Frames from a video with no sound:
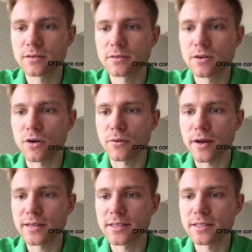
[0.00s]

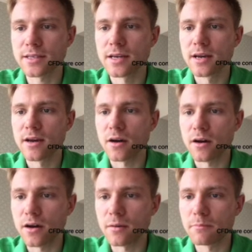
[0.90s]
corrected
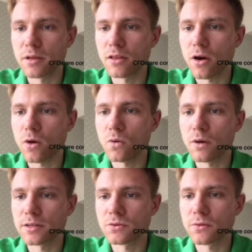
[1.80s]
uh, below
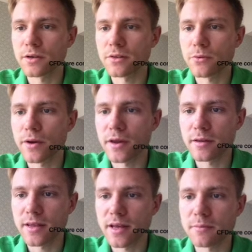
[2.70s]

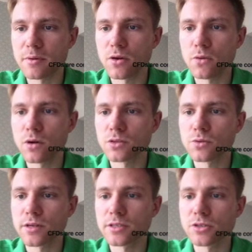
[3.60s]
123, then below
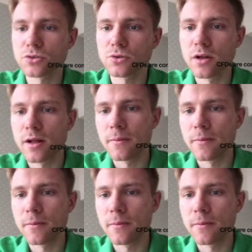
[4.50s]
122.